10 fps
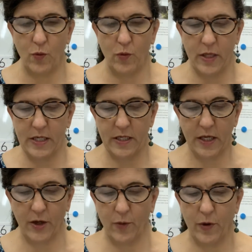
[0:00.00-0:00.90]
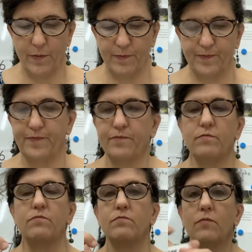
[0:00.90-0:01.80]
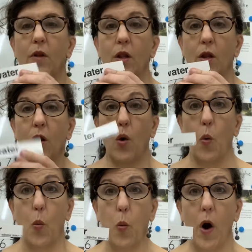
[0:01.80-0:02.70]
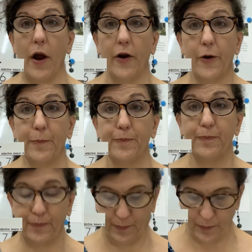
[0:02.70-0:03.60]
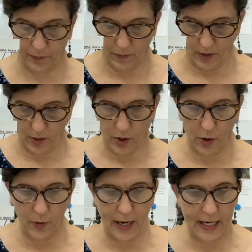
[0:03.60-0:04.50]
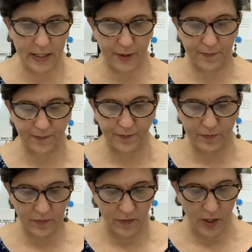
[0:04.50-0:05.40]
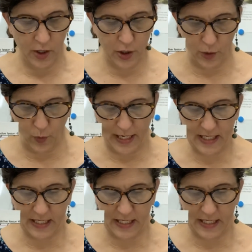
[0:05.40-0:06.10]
this is a good one. Water. All right. Could we